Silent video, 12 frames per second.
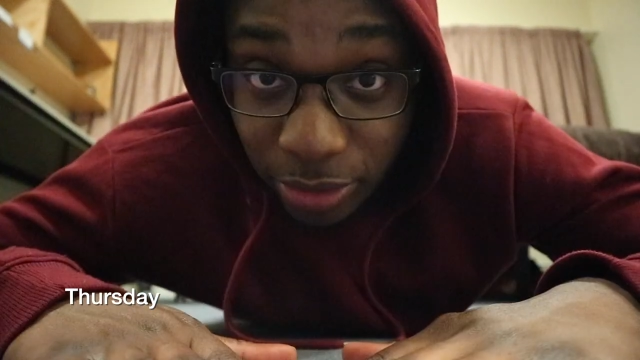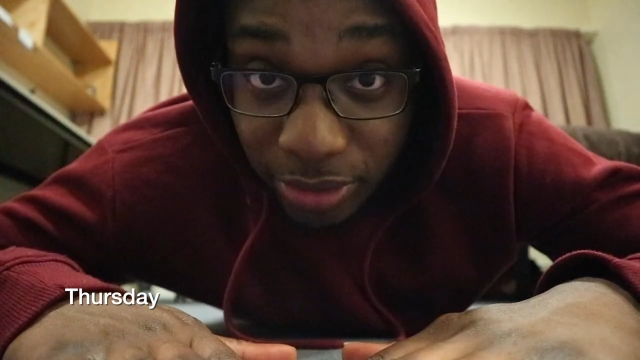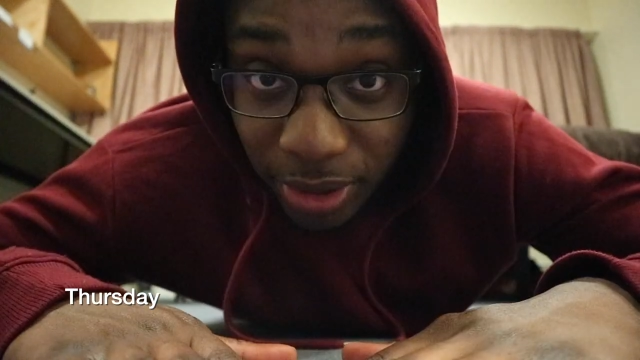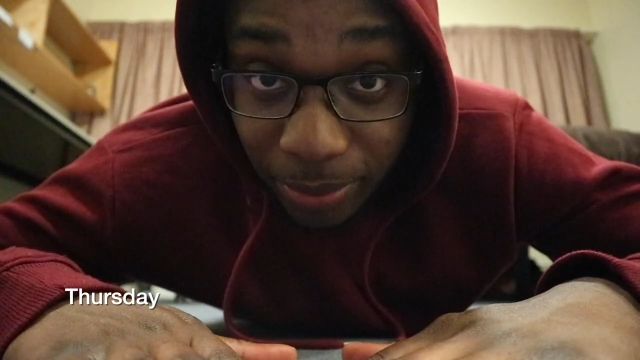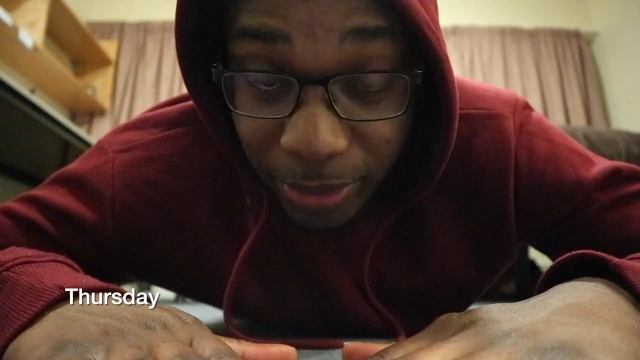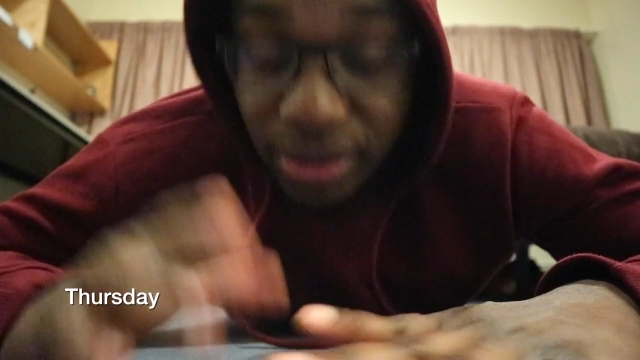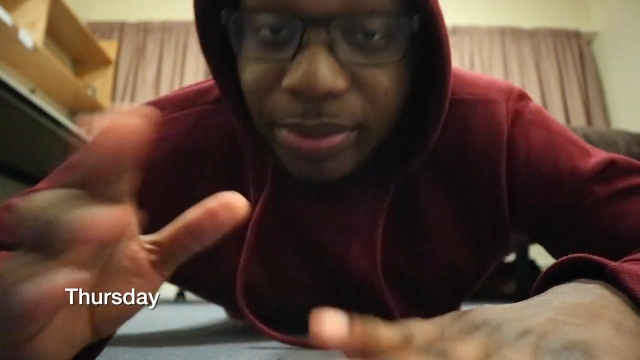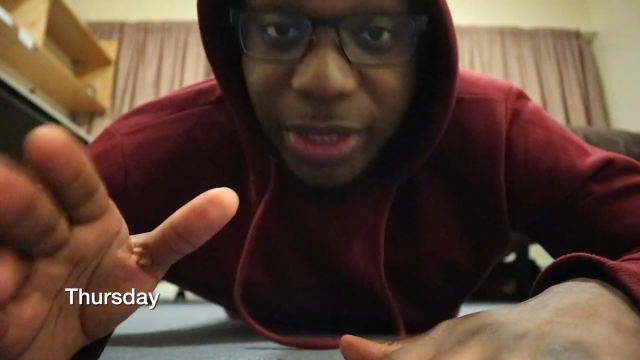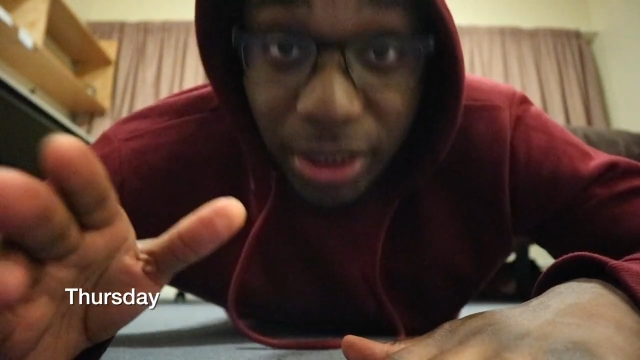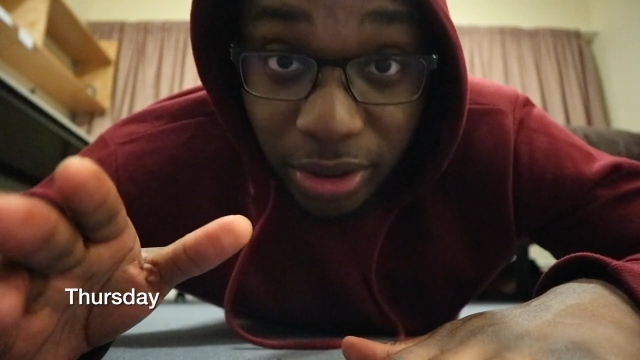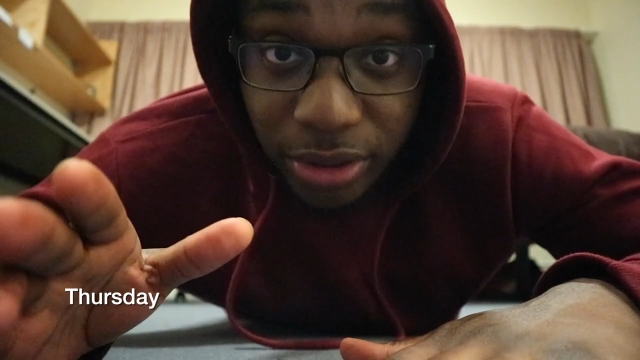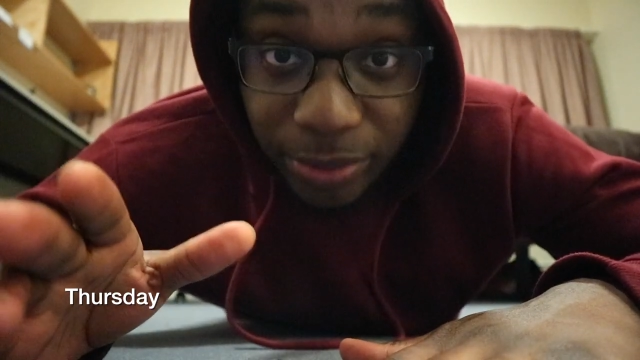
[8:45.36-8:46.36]
else. I mean, it's been
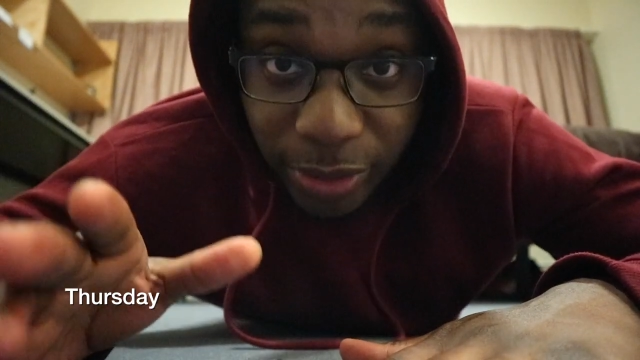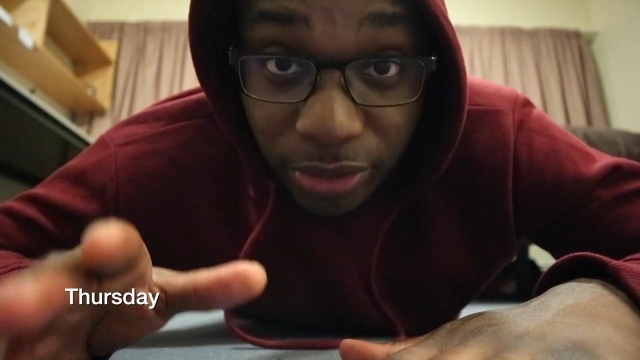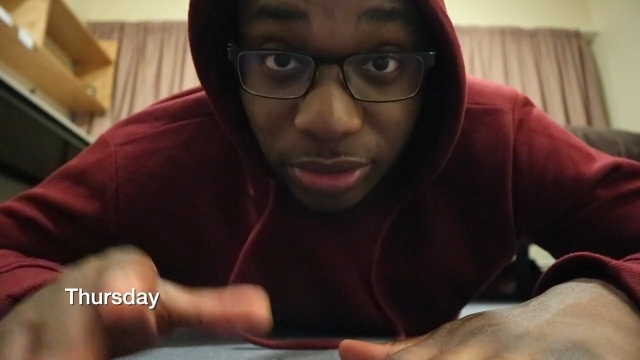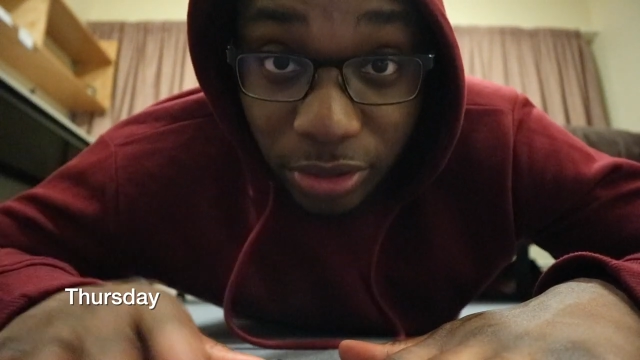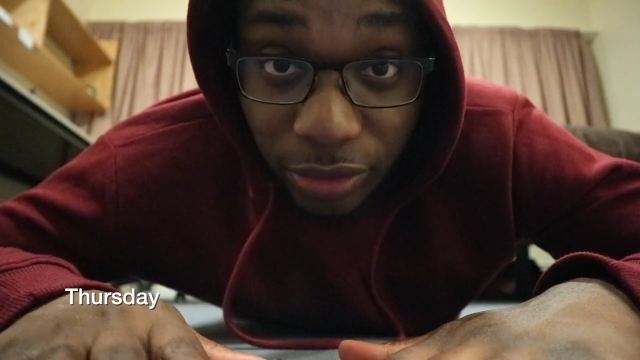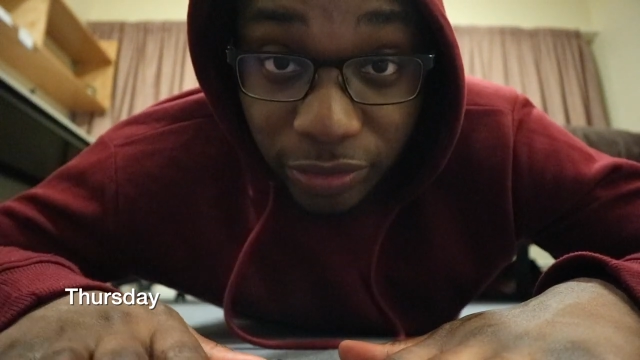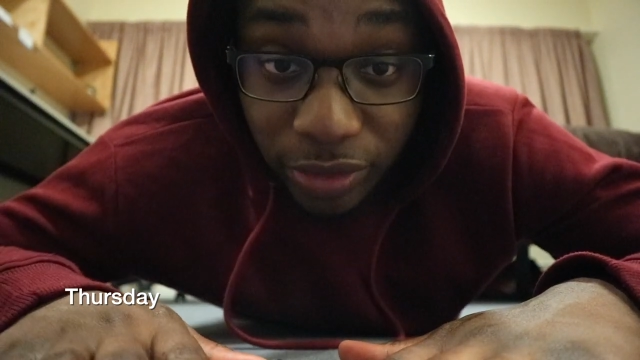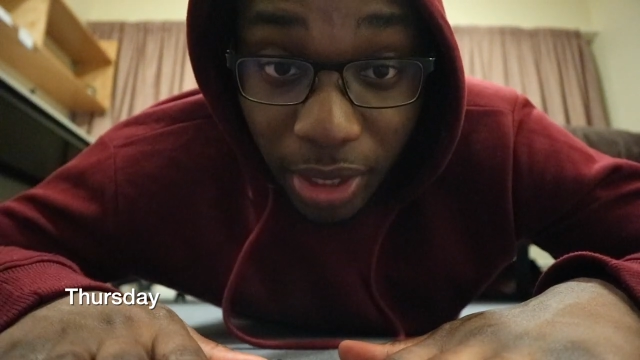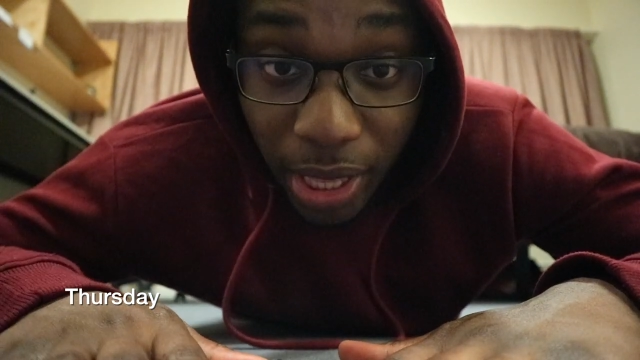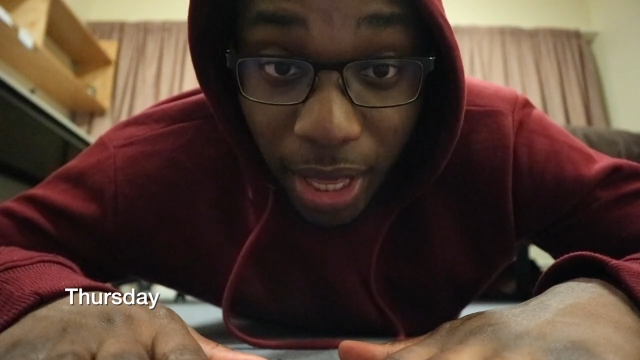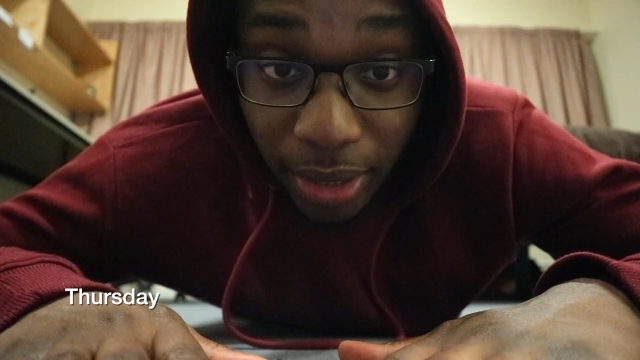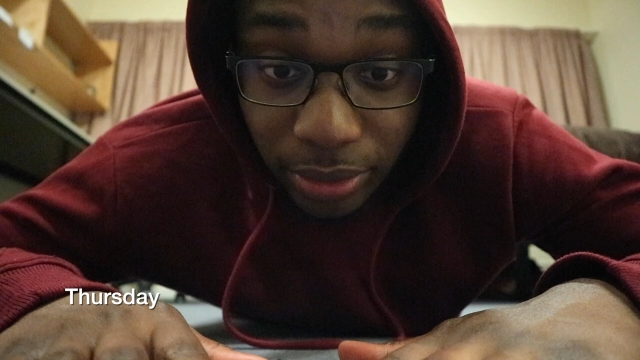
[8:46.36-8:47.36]
an experience so far,